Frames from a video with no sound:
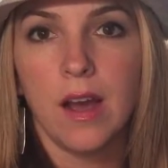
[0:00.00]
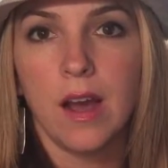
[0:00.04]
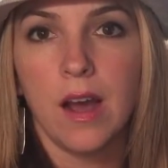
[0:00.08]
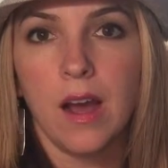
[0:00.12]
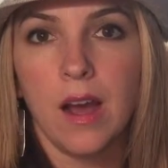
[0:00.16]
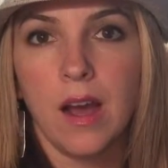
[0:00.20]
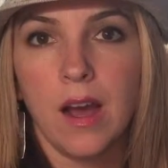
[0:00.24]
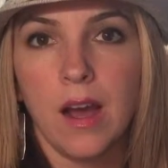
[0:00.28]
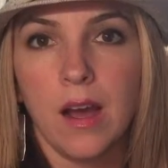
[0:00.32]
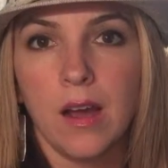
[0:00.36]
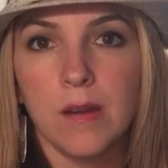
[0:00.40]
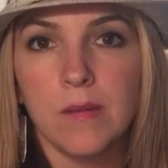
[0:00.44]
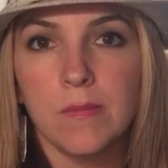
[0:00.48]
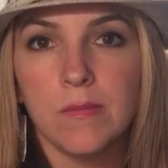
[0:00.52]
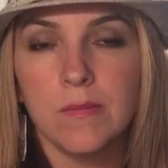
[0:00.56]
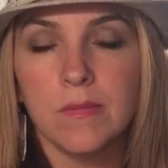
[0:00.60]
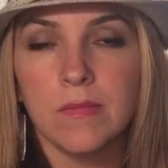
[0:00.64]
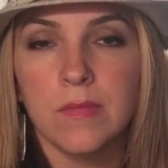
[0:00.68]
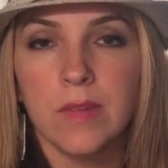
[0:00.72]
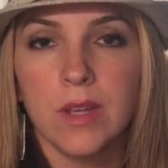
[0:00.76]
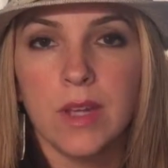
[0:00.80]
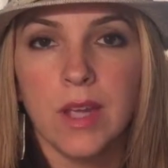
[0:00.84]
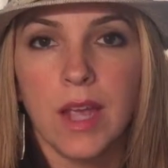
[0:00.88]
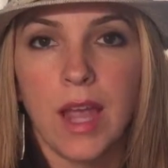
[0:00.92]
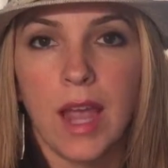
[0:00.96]

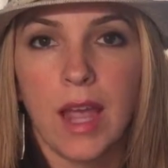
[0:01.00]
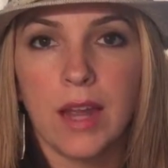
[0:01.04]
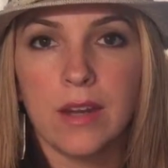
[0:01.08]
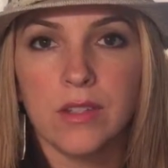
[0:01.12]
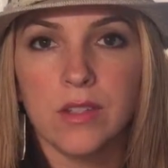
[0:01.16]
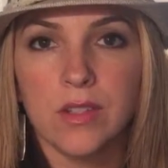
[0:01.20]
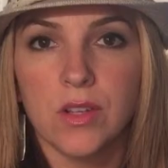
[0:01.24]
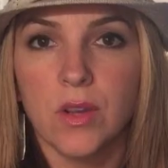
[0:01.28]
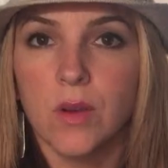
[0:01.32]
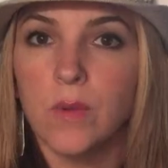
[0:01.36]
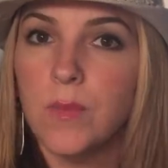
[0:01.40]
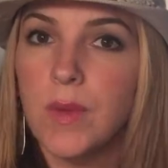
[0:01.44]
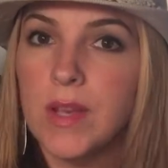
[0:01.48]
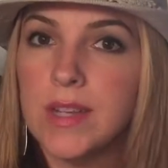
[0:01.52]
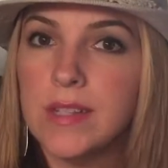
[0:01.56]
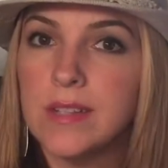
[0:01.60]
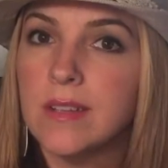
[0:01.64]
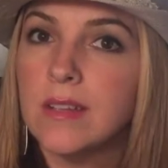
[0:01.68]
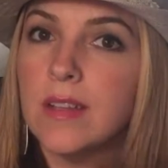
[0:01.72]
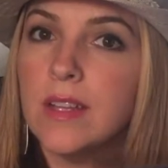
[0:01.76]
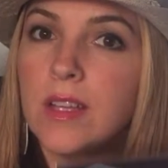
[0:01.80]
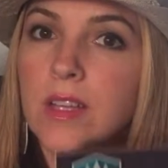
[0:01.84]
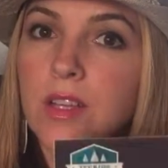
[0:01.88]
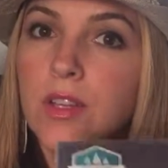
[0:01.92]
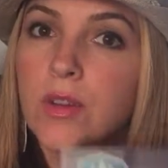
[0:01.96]
And so
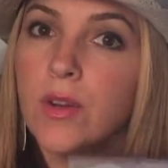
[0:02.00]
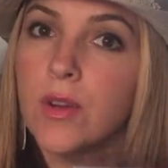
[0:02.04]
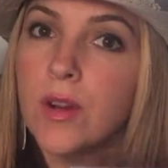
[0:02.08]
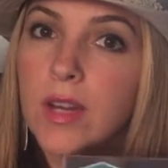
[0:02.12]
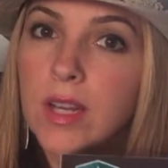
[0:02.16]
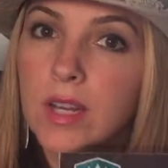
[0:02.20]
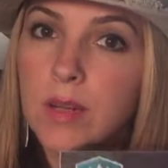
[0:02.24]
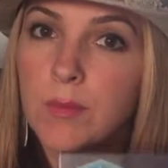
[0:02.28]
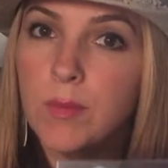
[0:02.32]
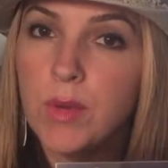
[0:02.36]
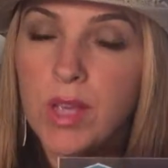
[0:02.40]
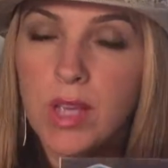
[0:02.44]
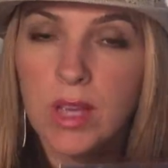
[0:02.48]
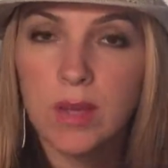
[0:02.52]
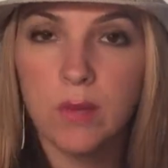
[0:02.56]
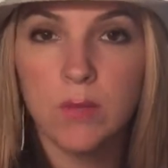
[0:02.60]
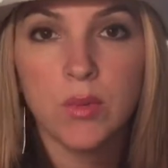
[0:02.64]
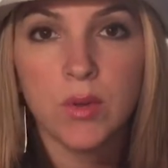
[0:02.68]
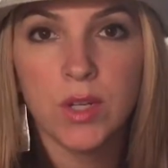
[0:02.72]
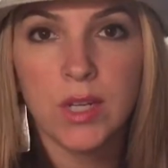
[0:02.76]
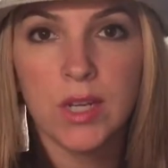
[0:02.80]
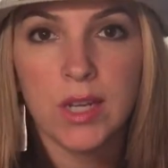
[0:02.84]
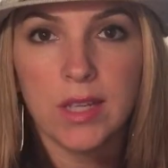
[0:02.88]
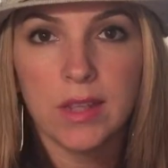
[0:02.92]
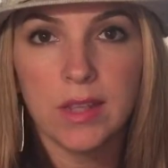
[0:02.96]
basically, you're going to be
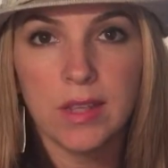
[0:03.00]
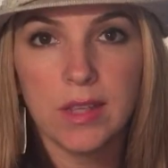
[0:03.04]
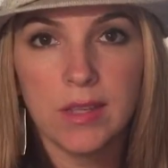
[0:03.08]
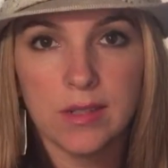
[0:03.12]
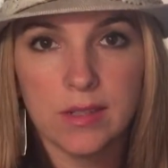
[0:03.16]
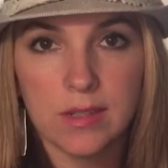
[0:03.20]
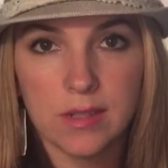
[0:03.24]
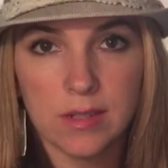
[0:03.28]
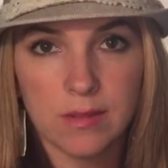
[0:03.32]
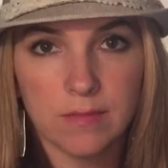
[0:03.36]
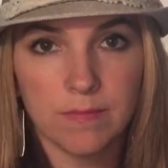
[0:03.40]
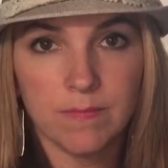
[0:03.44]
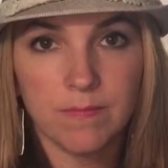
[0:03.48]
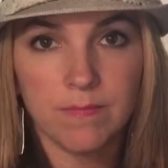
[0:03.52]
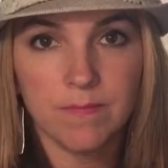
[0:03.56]
inputting these.